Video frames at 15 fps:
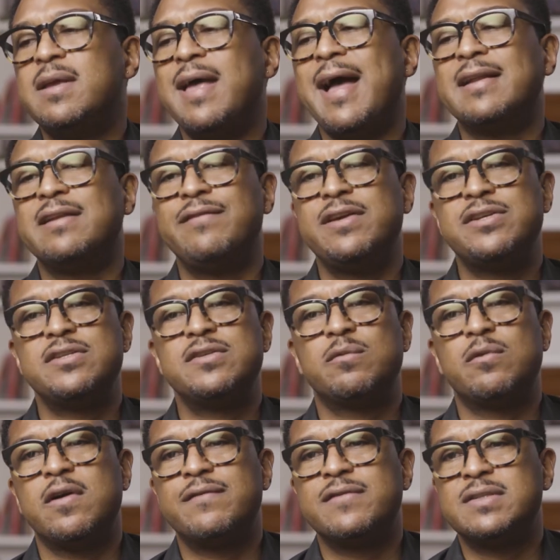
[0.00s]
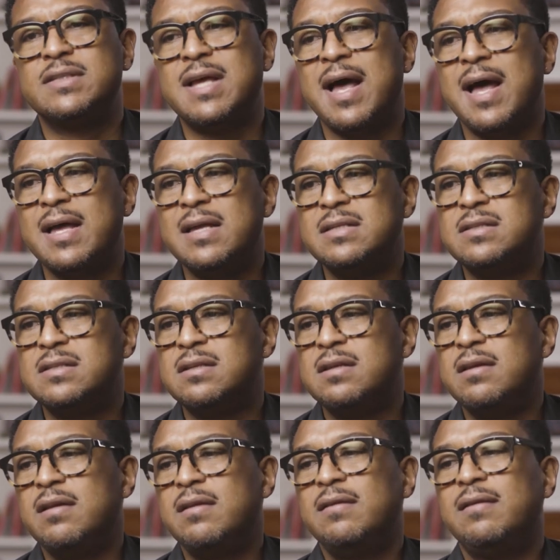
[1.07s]
activations were of the size
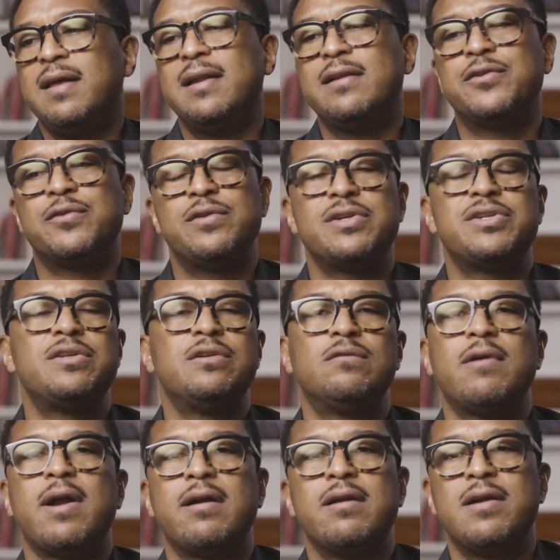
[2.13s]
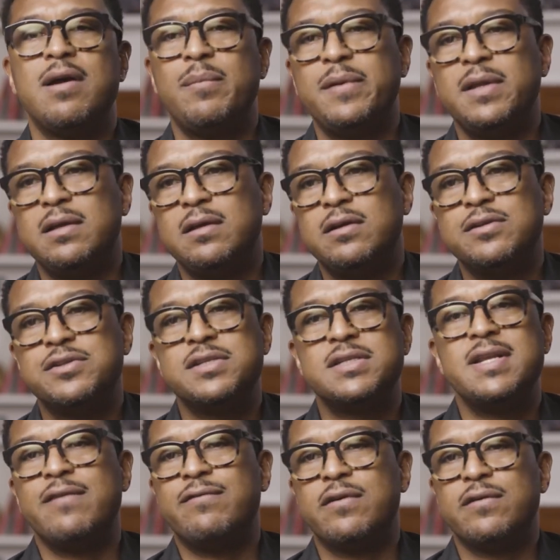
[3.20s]
that a traditional record company could
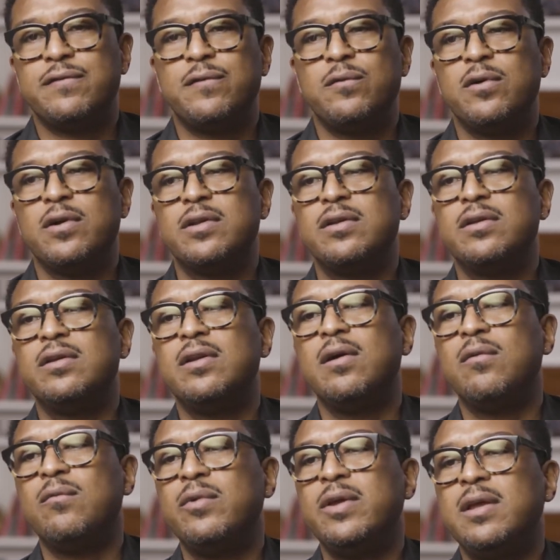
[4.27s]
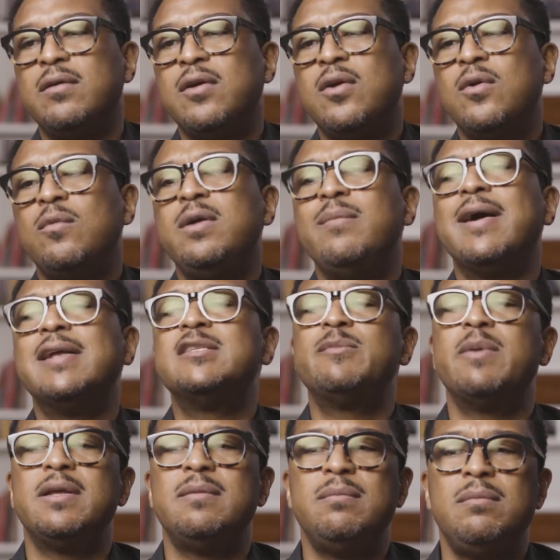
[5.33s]
just never afford. We might
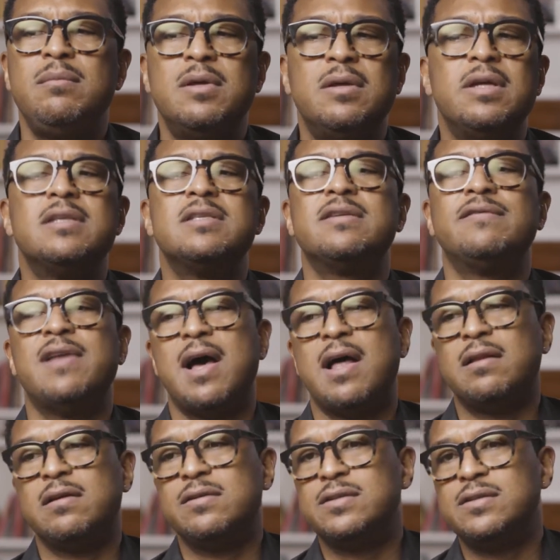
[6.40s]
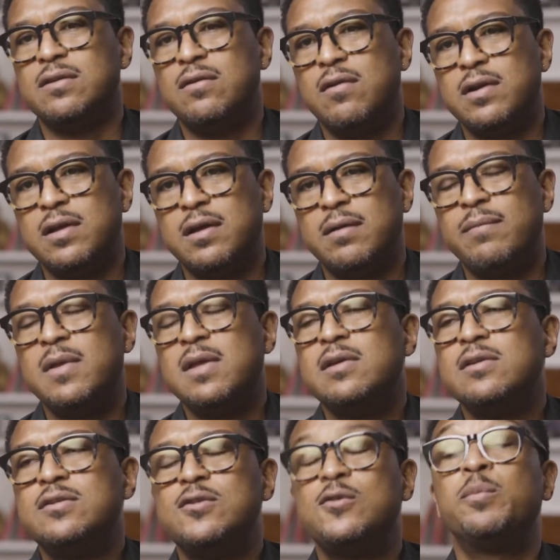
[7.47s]
spend millions of dollars on a
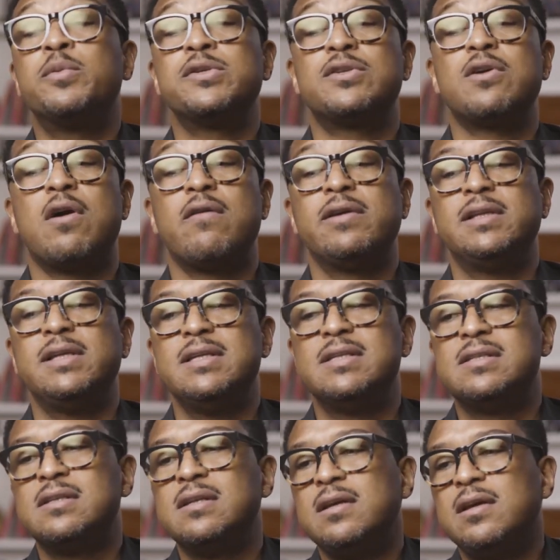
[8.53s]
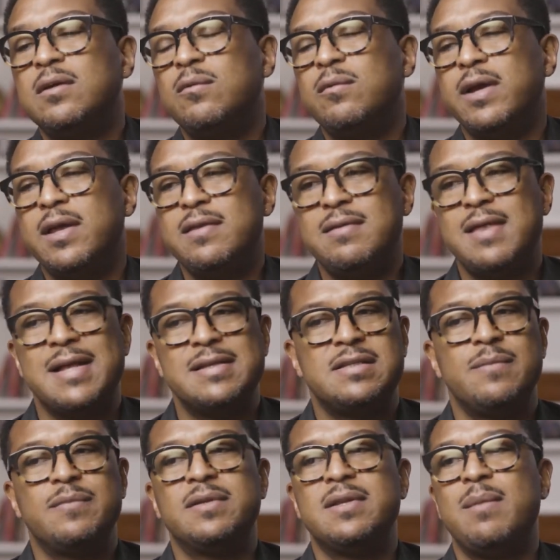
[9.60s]
superstar release, when that's
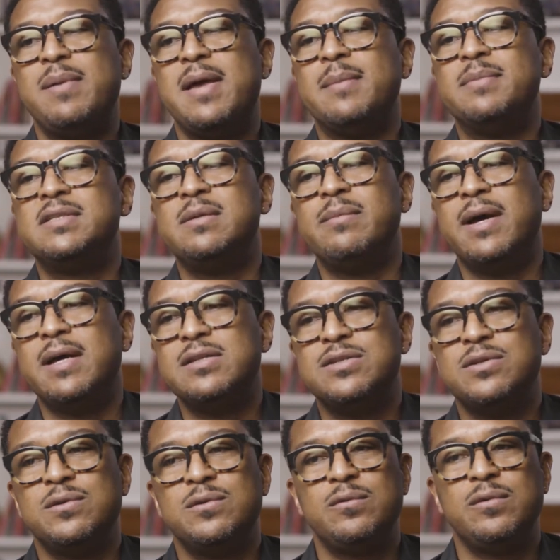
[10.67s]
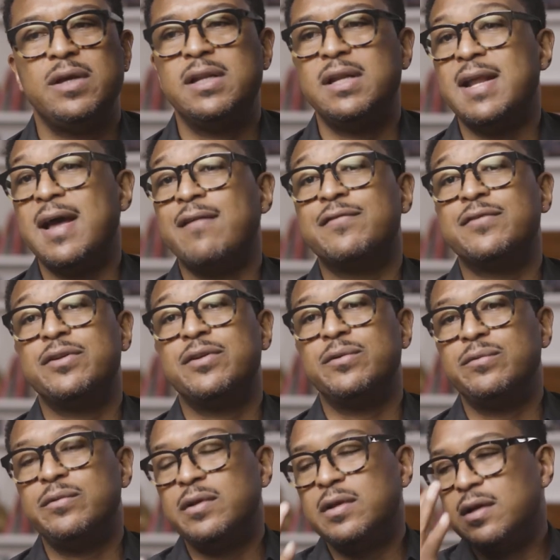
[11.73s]
something that Pepsi might do in an afternoon.